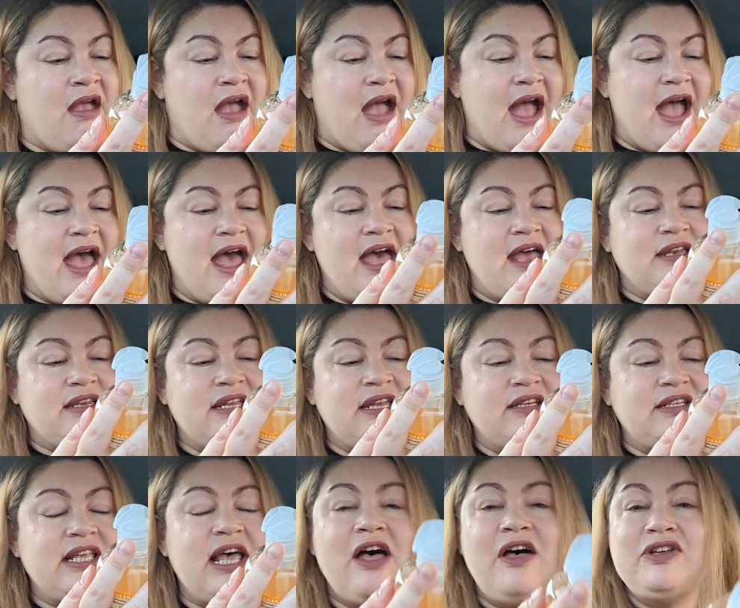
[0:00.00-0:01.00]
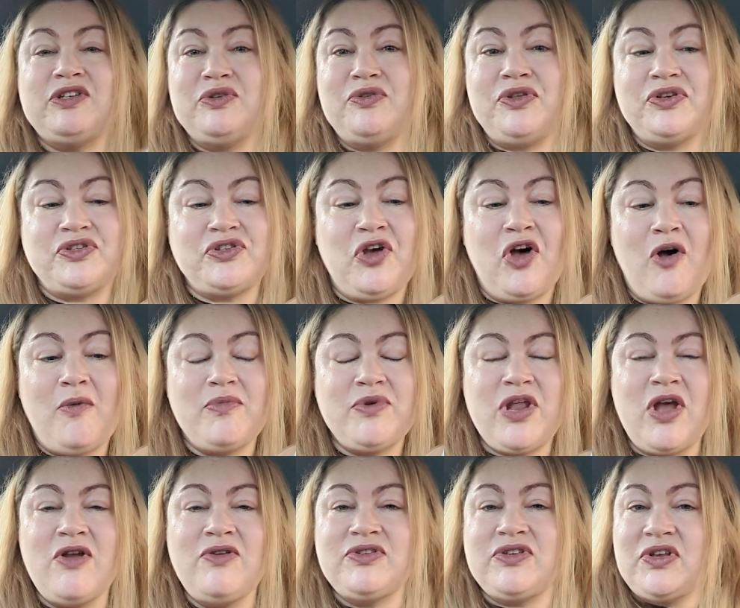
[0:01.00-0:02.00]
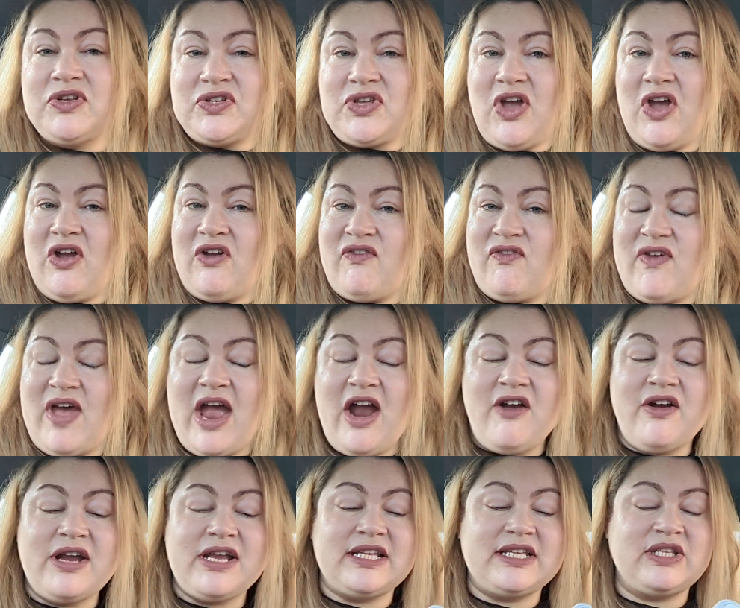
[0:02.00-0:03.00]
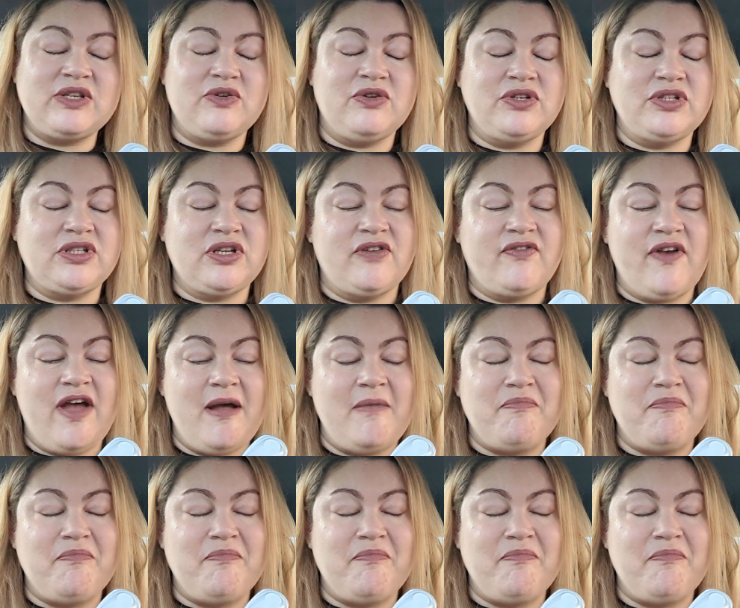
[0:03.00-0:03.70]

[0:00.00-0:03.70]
And it tells you all the top notes, so it's going very sort of